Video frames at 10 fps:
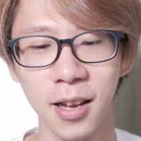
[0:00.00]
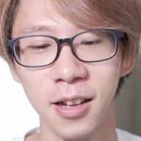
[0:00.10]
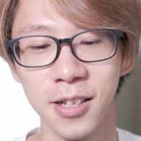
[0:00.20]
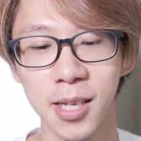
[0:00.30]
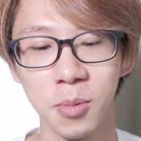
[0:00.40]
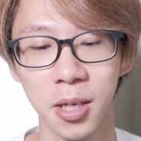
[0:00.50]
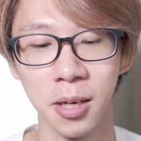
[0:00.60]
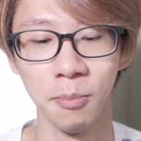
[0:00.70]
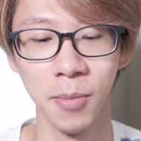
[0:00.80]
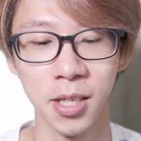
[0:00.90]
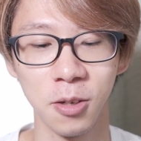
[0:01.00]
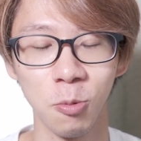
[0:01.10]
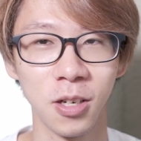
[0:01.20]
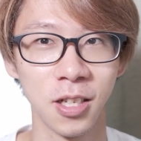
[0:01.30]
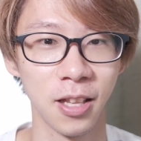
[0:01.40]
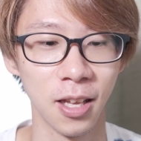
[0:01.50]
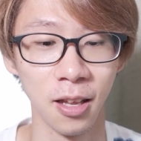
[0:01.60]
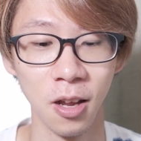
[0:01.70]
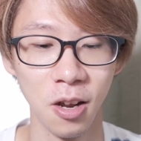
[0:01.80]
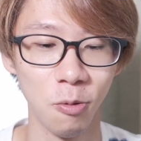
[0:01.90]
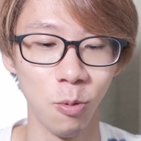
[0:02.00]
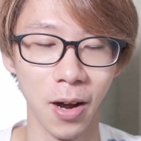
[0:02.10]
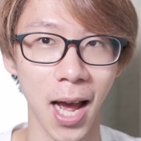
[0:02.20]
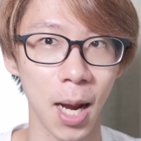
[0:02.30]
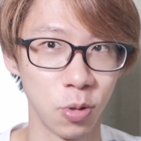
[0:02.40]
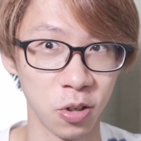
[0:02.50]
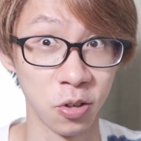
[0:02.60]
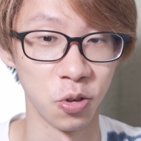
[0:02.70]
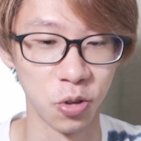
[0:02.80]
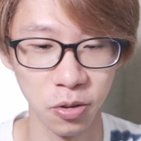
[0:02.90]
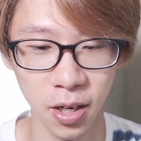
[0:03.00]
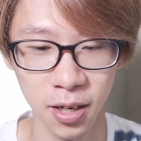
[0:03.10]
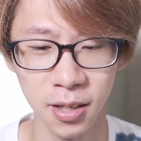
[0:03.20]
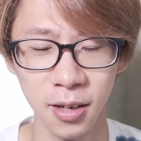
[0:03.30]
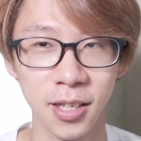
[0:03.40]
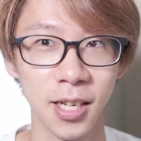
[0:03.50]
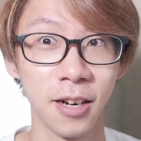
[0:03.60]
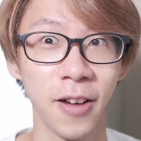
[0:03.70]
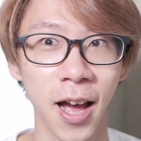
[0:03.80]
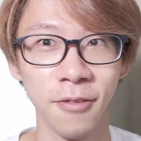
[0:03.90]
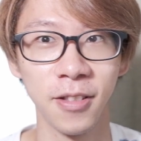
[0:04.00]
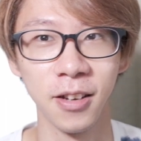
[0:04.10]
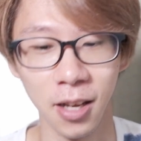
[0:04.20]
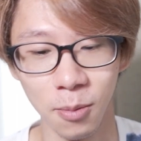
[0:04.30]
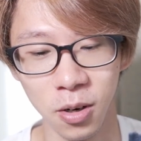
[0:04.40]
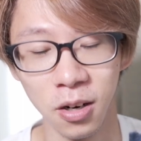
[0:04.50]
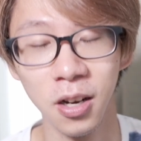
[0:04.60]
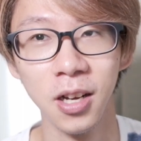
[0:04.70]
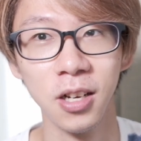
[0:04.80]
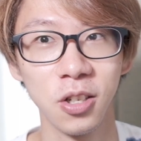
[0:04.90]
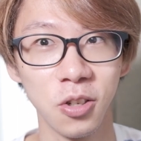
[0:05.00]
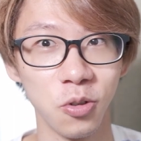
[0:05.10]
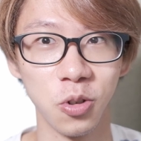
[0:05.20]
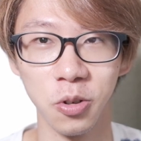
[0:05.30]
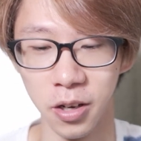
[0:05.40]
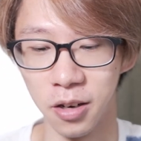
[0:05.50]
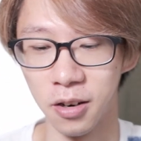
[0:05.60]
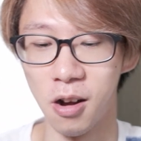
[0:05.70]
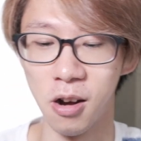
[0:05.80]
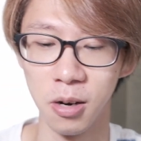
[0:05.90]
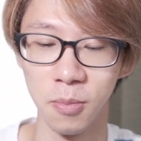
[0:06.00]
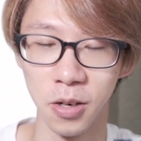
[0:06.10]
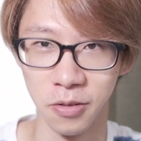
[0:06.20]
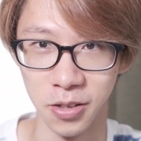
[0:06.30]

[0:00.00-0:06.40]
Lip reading: at the same time it makes you want to think what aperture to shoot in instead of having the camera to shoot in auto mode.